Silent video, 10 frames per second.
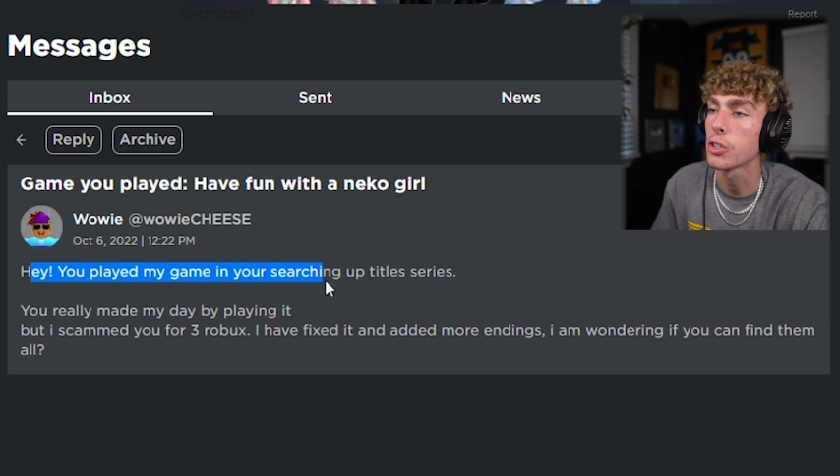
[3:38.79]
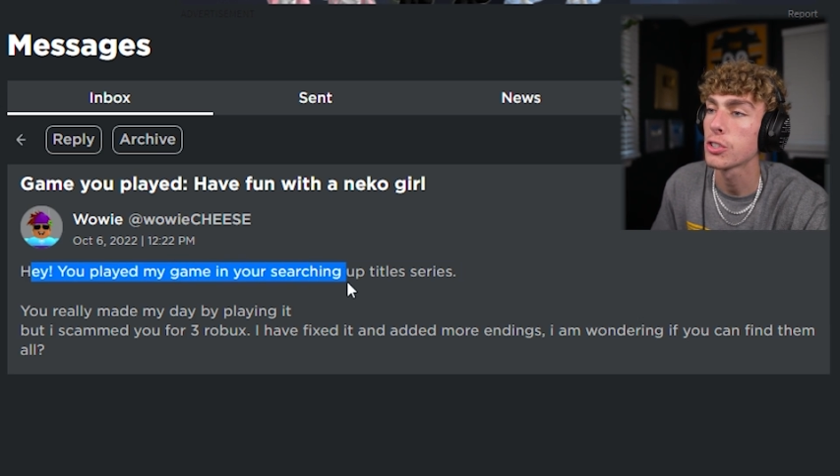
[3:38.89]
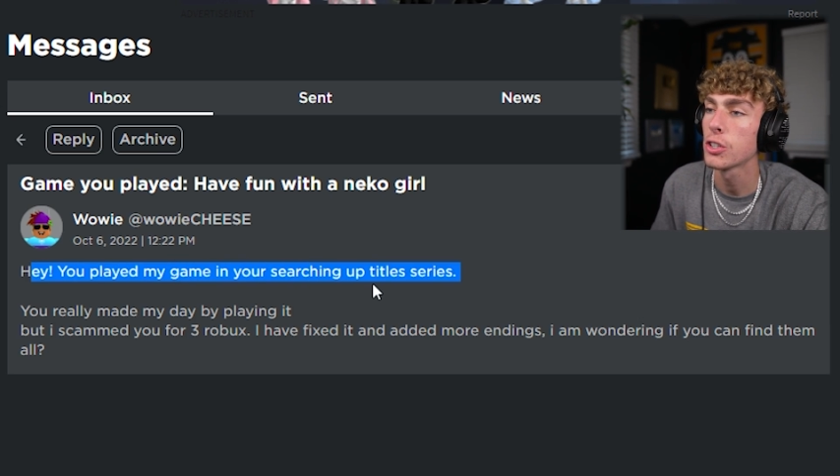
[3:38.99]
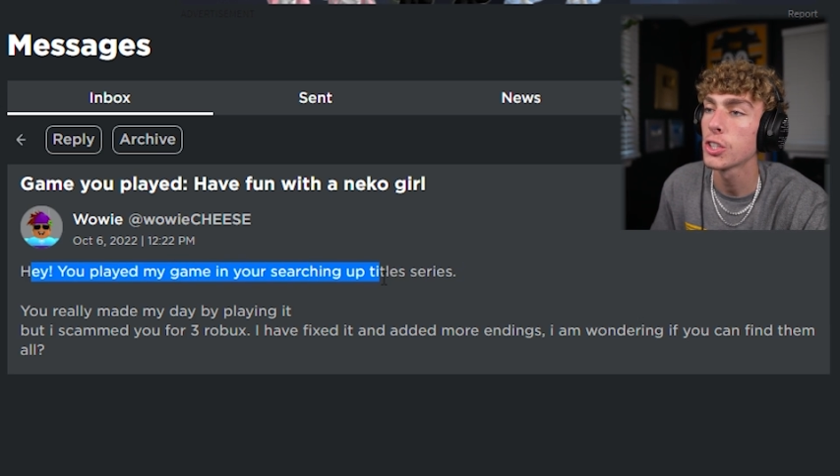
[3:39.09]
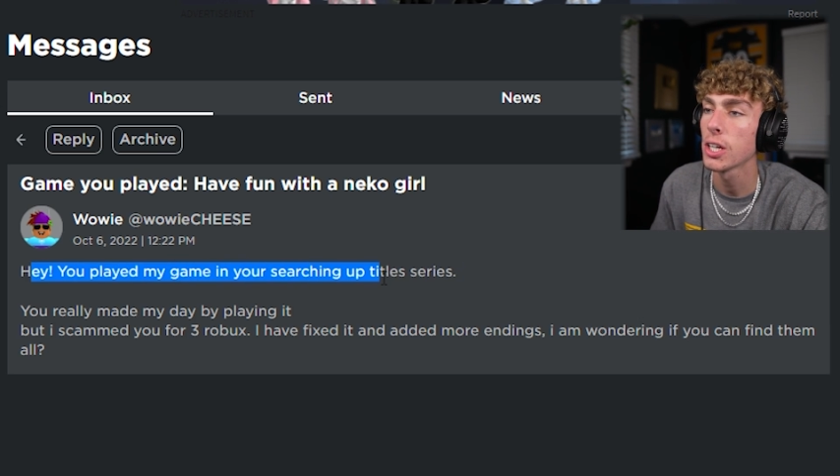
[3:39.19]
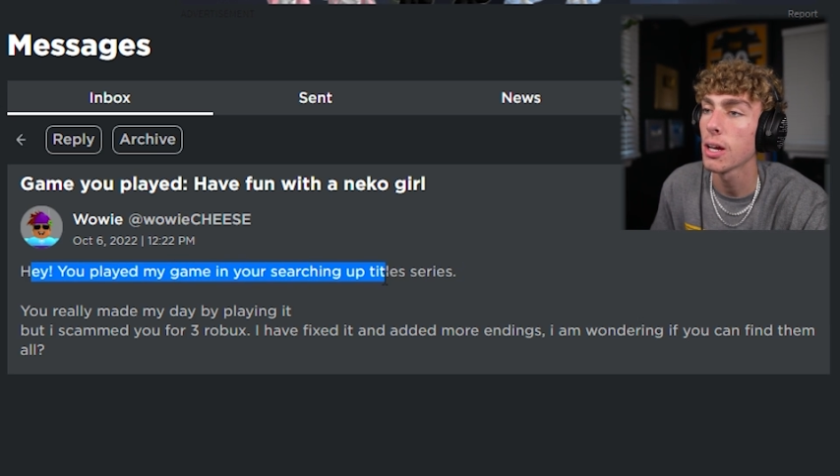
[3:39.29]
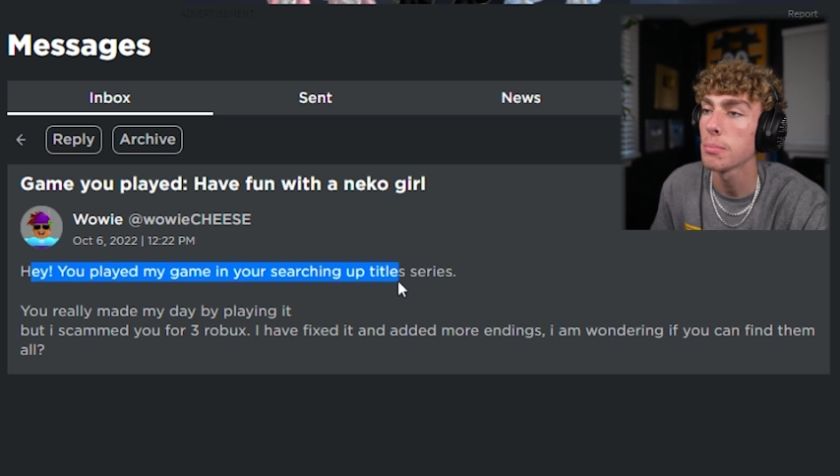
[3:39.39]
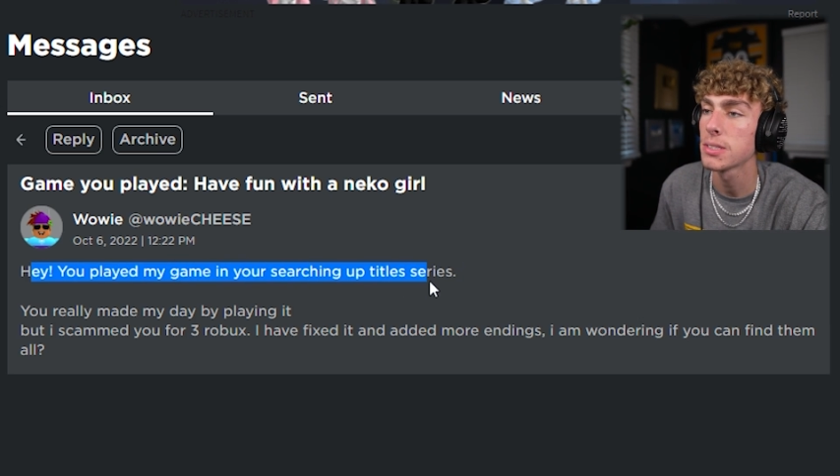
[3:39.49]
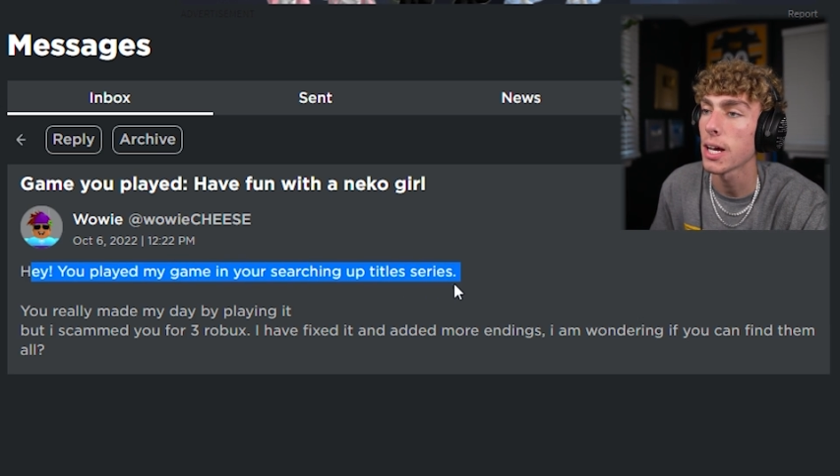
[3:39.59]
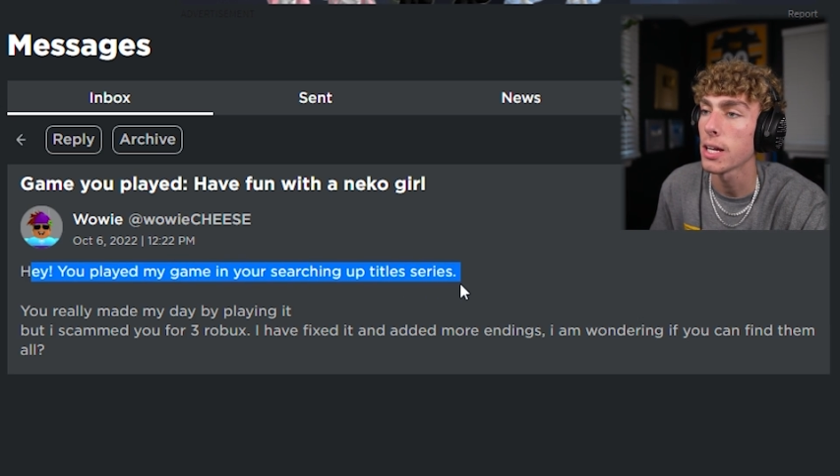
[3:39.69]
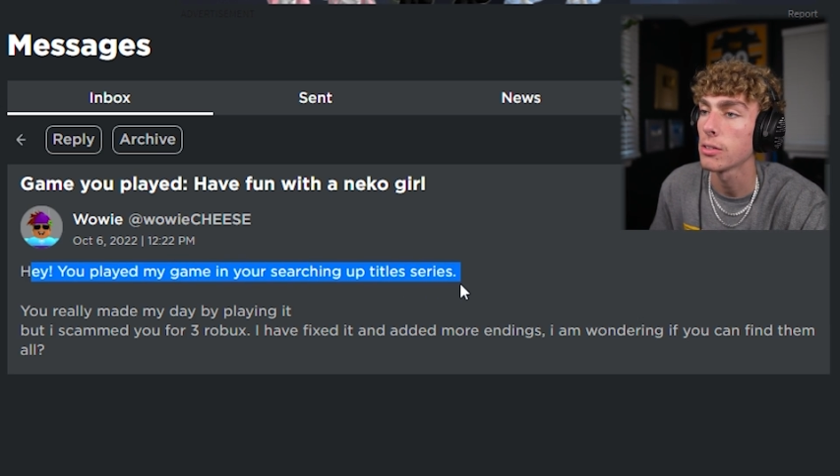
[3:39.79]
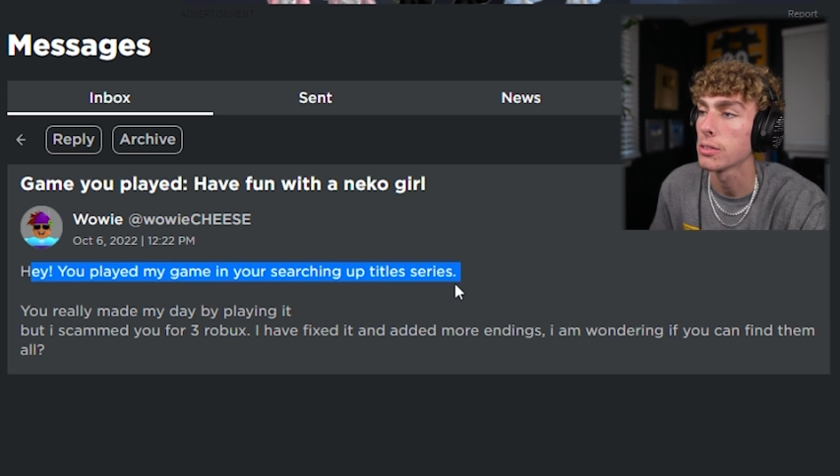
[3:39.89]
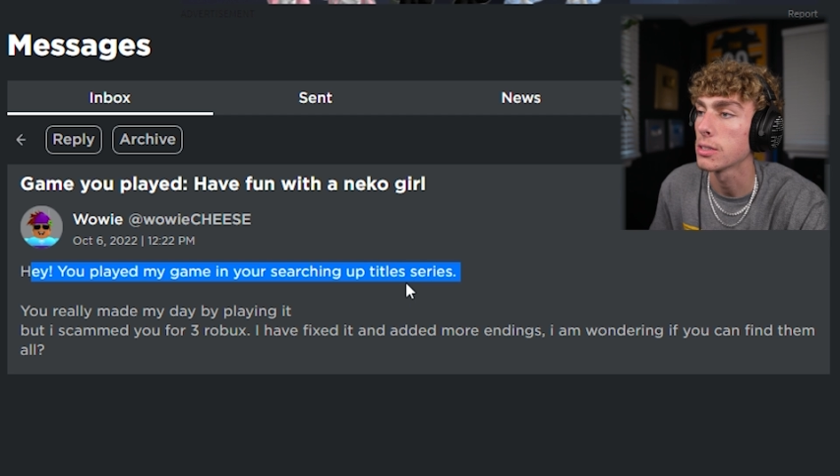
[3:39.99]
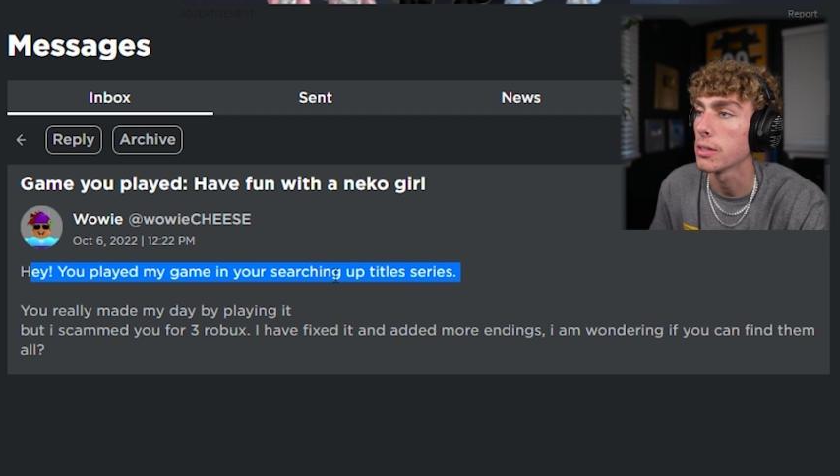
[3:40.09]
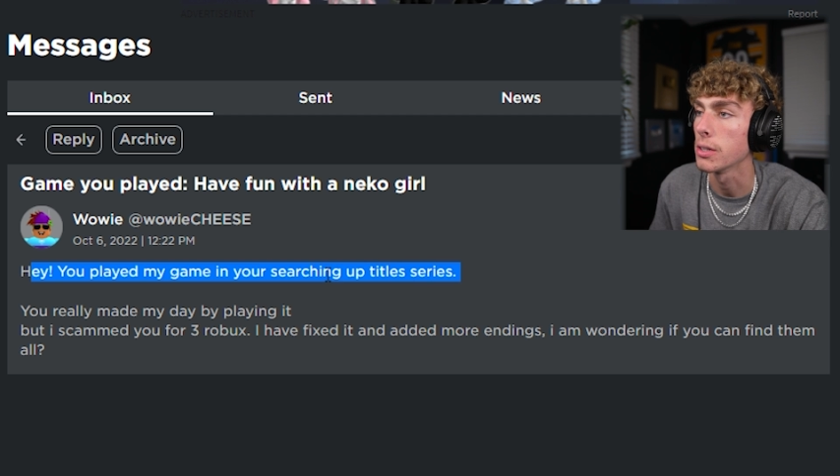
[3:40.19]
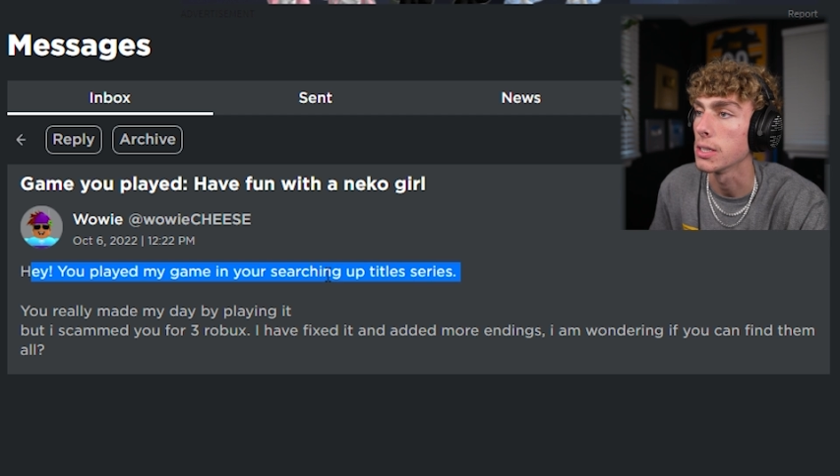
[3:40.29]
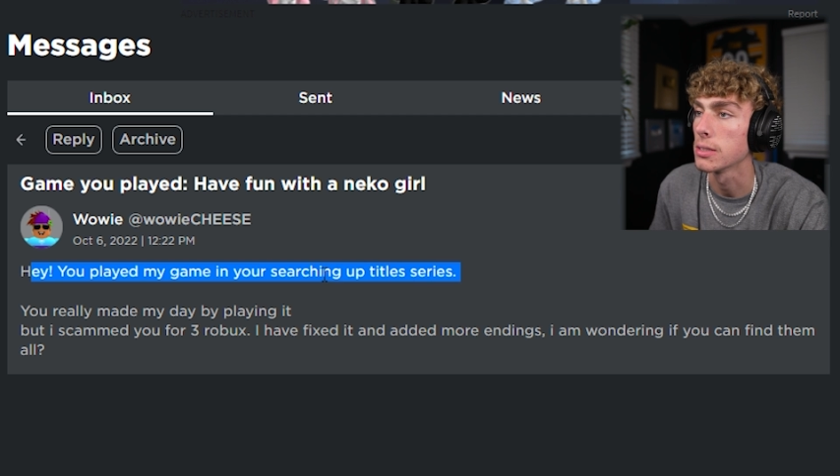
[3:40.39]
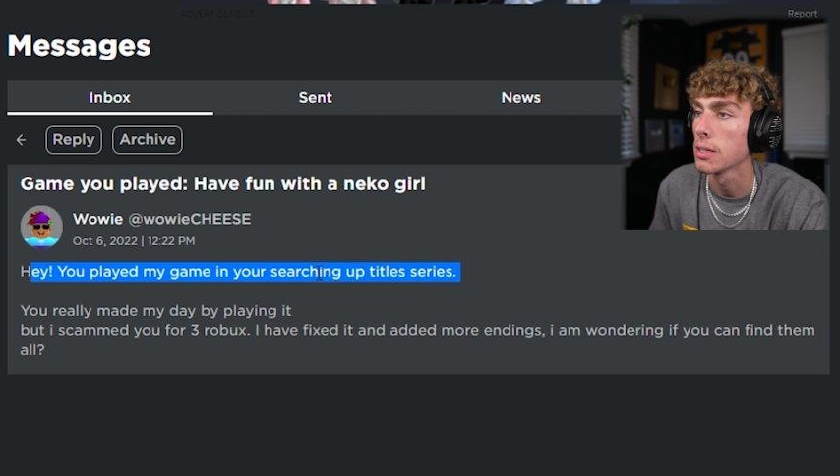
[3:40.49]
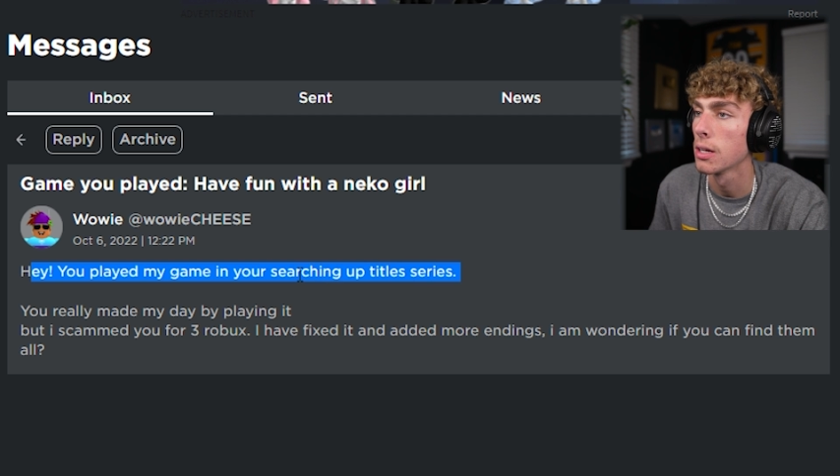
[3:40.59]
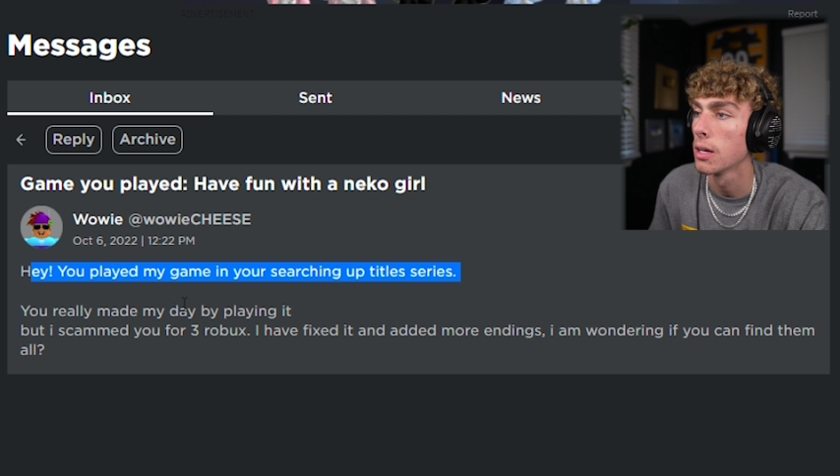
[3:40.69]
Searching Up Titles series.